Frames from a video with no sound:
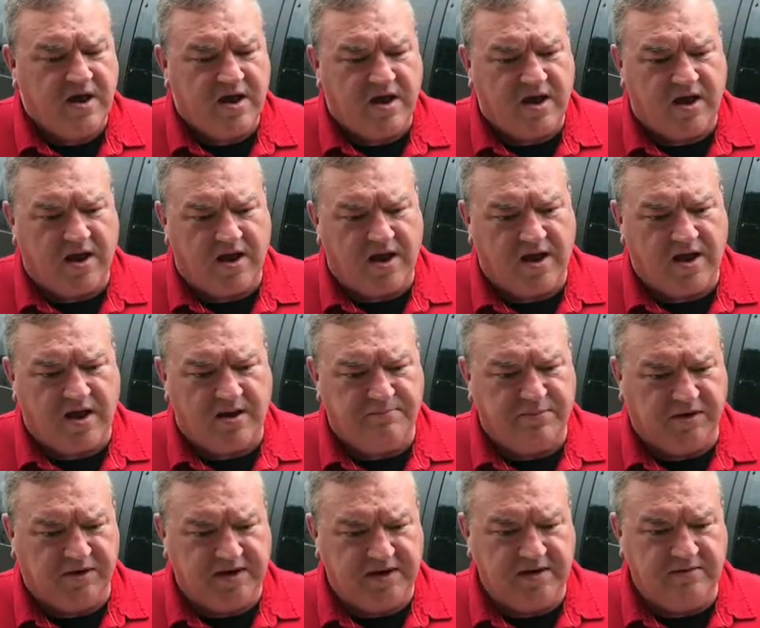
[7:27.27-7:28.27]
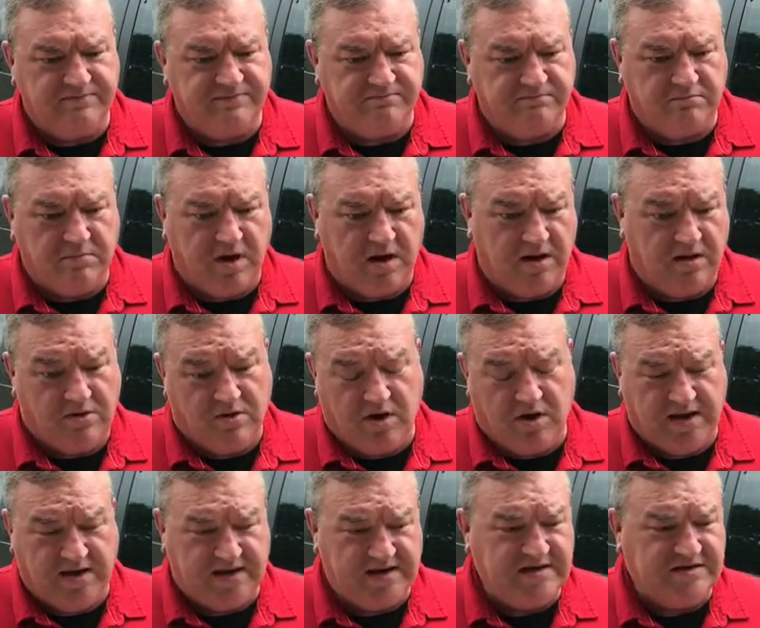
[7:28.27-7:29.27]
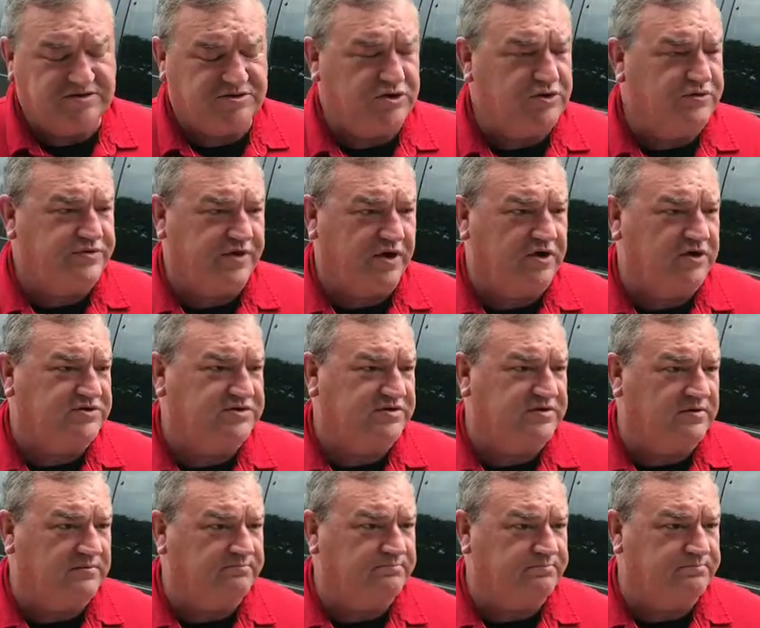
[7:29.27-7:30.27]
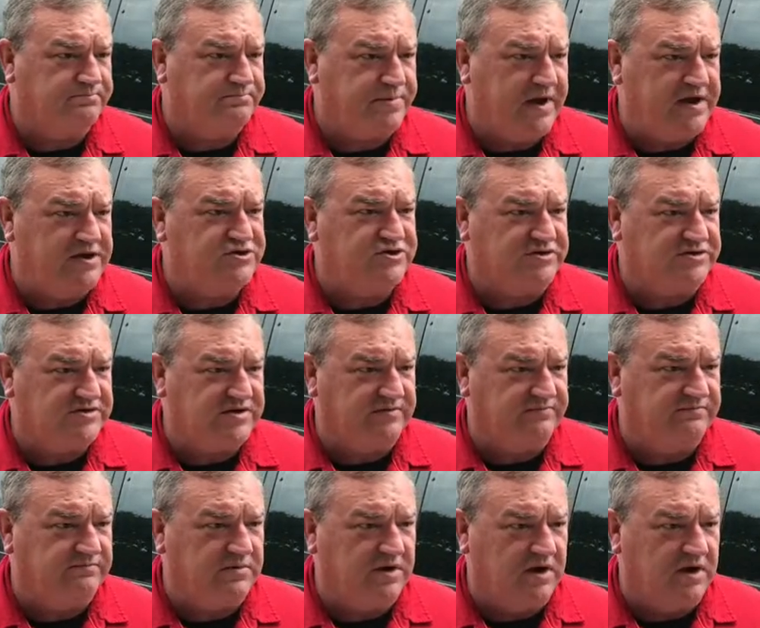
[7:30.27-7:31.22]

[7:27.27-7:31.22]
I believe at least 2/3 of the patients have